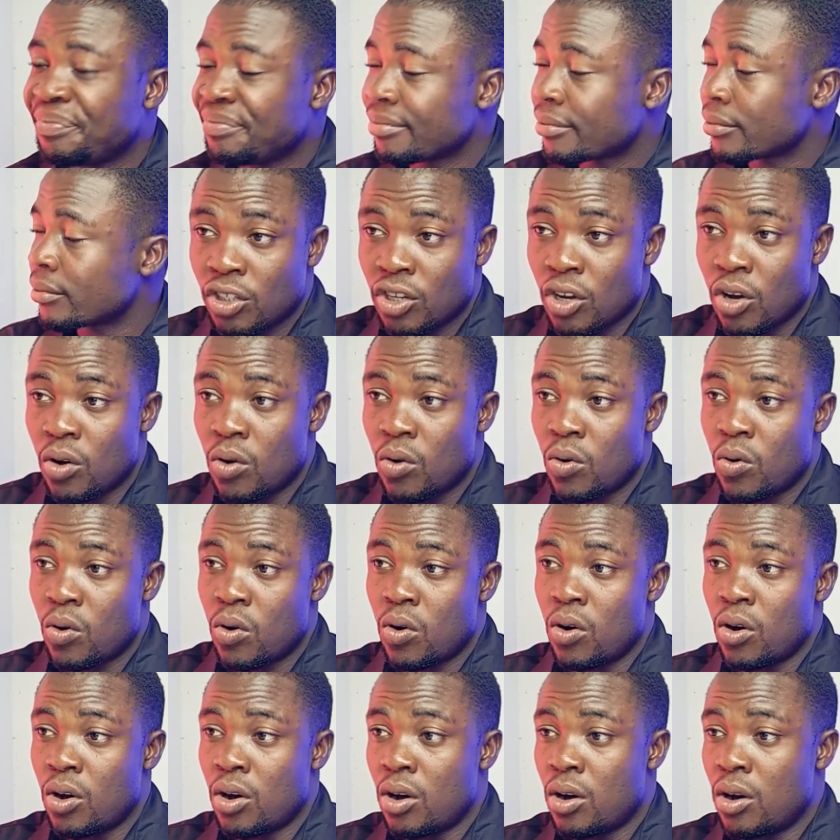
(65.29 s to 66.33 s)

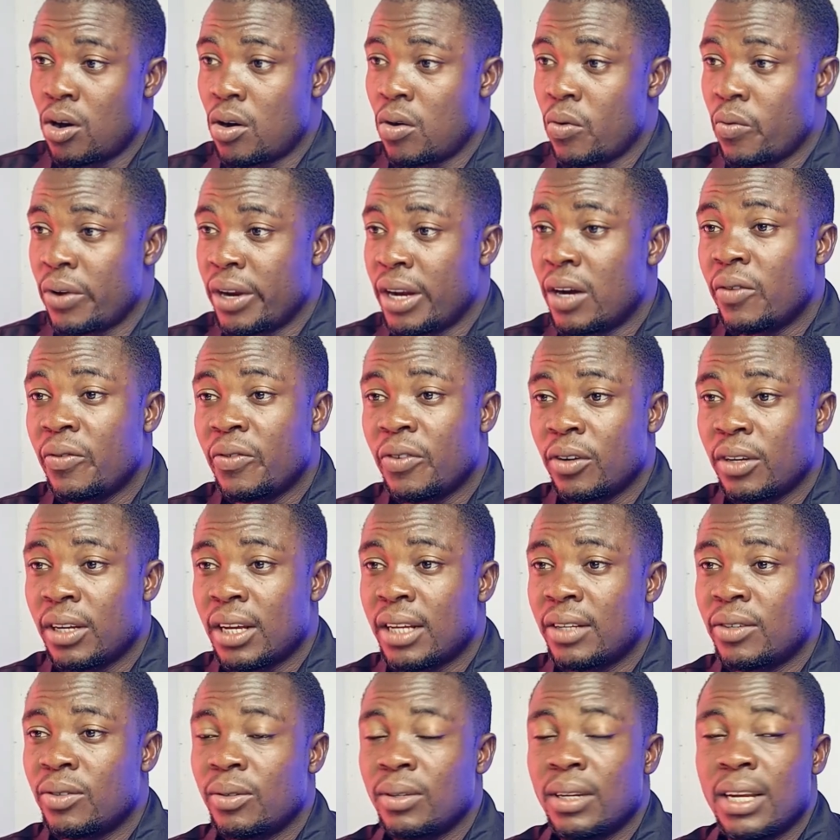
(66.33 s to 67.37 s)
So, without
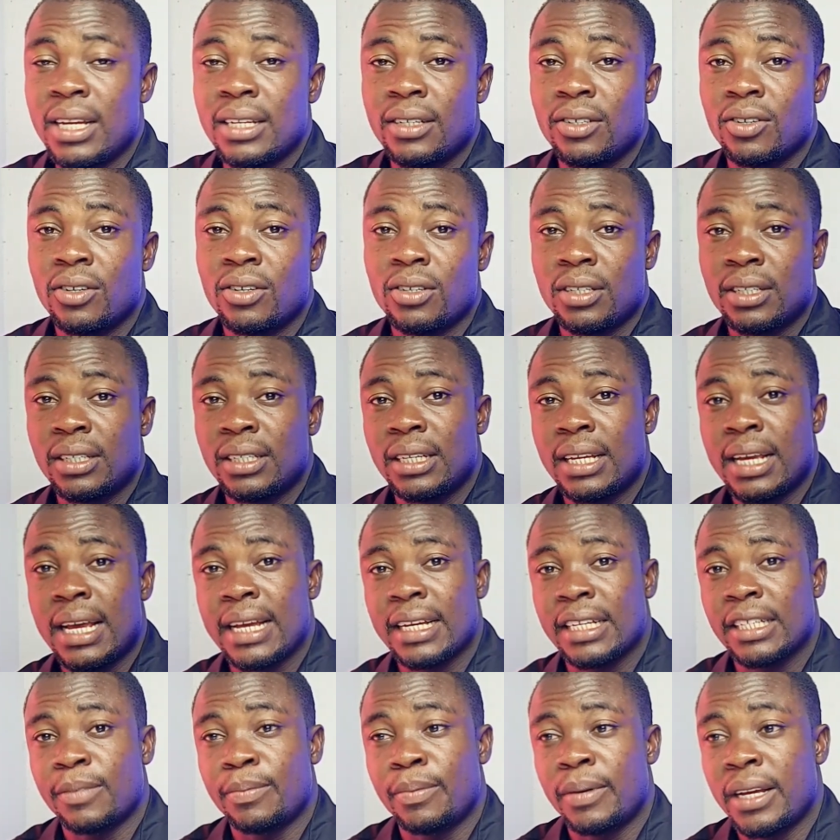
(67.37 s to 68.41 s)
further ado, let's just
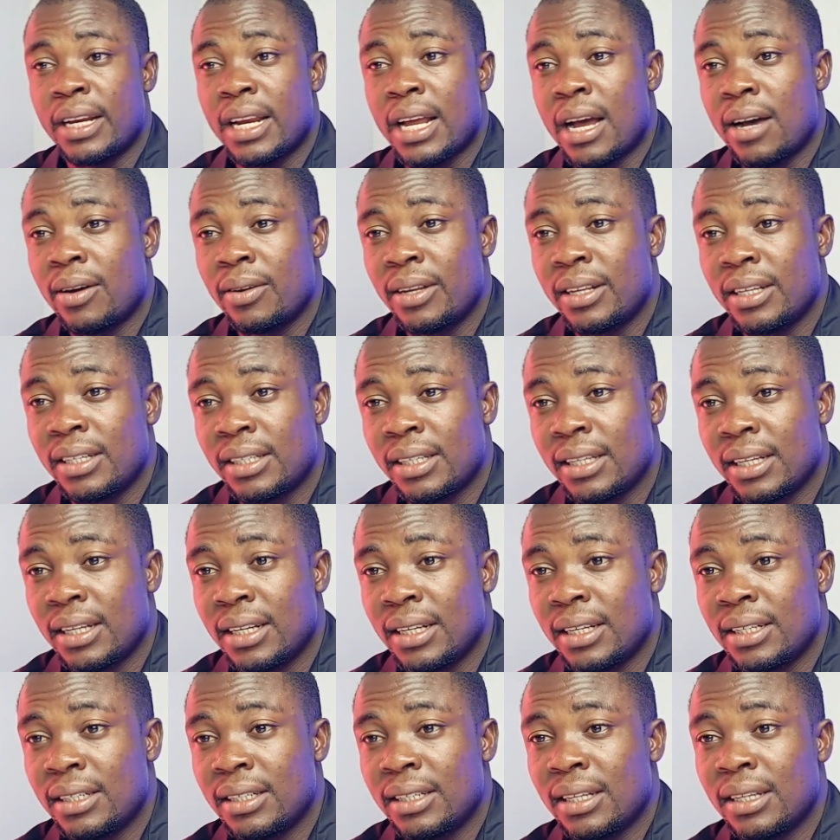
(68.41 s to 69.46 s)
explain how this
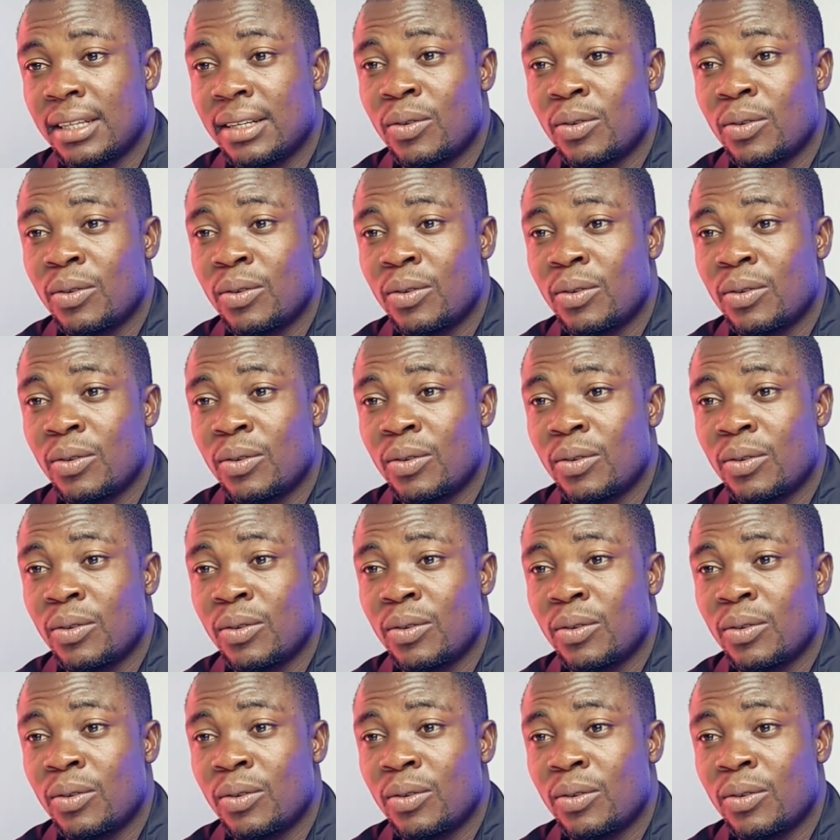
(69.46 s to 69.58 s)
thing is.